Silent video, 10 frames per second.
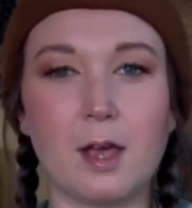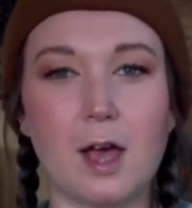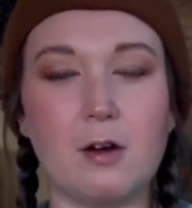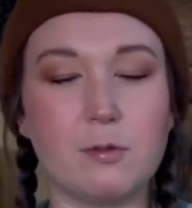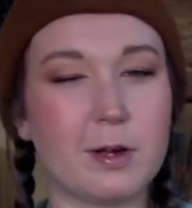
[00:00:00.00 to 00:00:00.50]

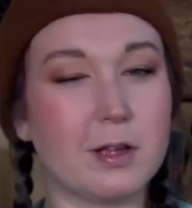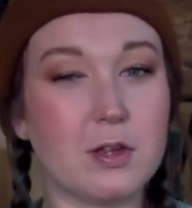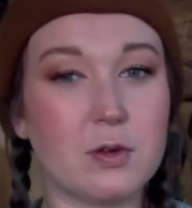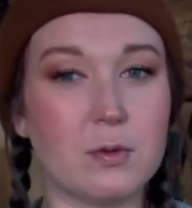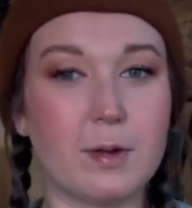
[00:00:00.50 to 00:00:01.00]
I don't know about
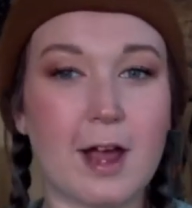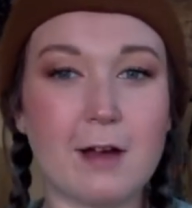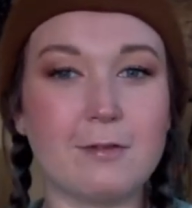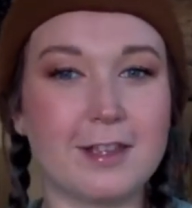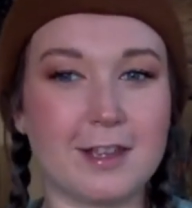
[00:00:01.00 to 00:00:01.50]
you, but I
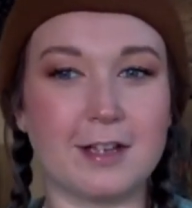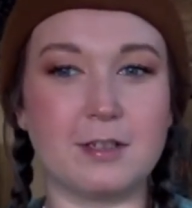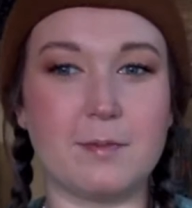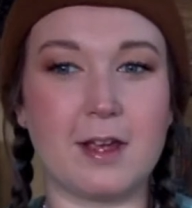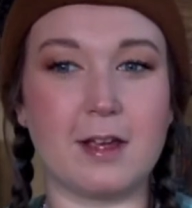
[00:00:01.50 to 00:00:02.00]
really like
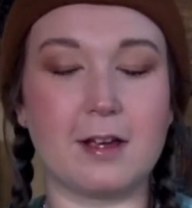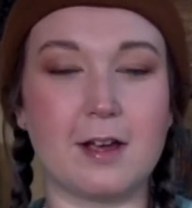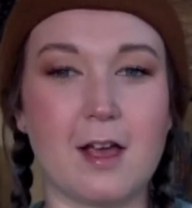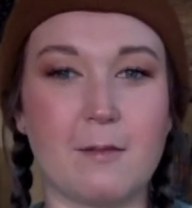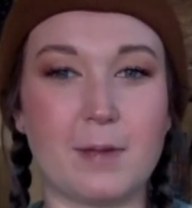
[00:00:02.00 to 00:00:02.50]
to make
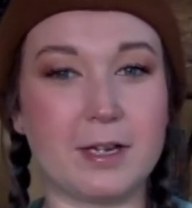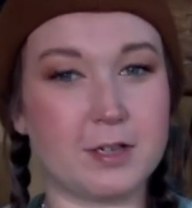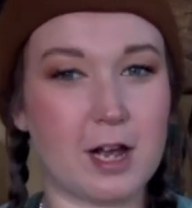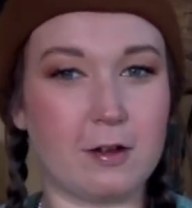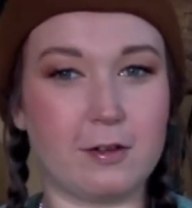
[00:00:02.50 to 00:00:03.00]
uh, my
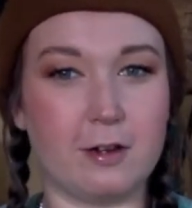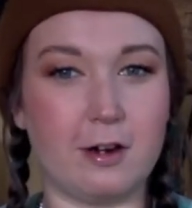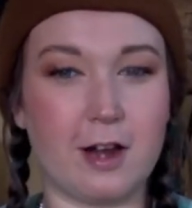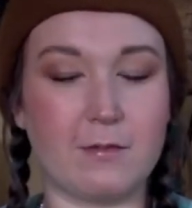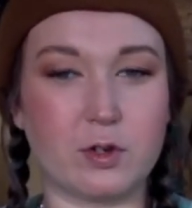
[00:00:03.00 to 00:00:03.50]
jack o'
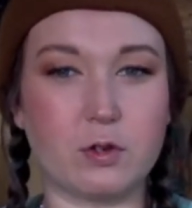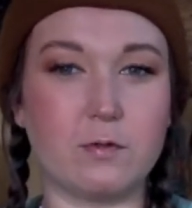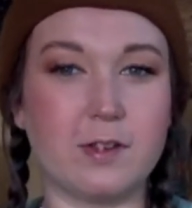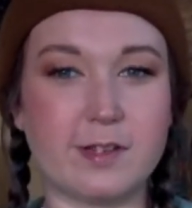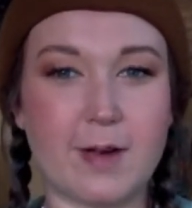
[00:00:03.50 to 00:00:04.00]
lantern have a
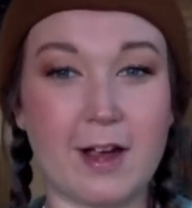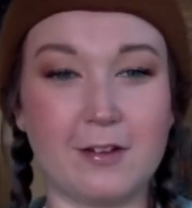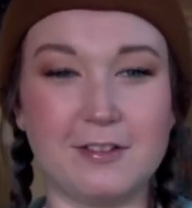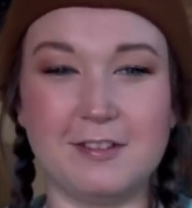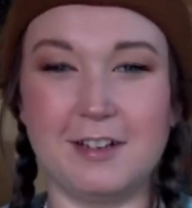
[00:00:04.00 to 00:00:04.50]
goofy smile.
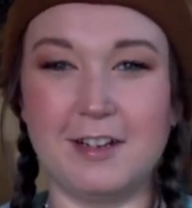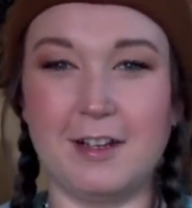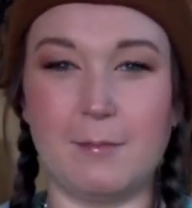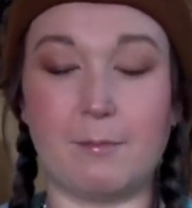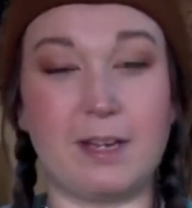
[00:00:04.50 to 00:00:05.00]

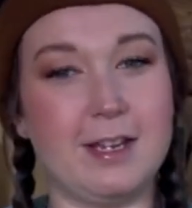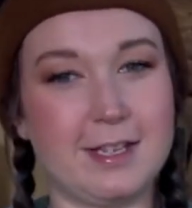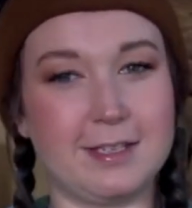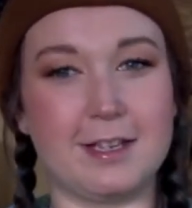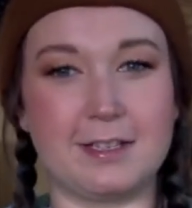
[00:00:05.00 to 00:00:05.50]
My
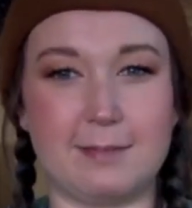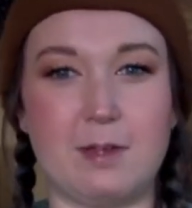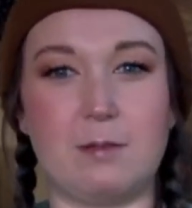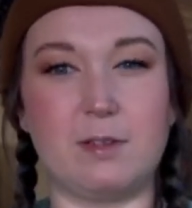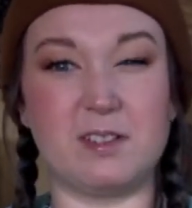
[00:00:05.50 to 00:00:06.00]
niece likes to
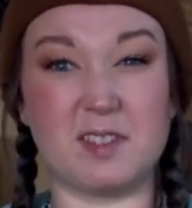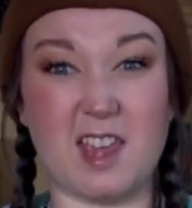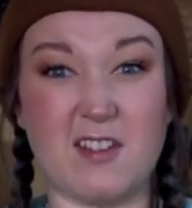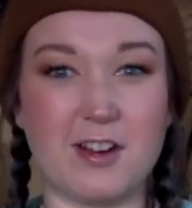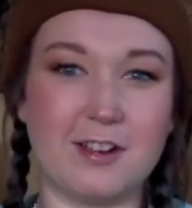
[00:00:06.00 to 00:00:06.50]
make them look
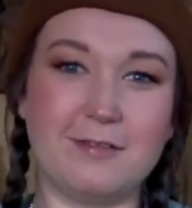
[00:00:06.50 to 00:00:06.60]
scary.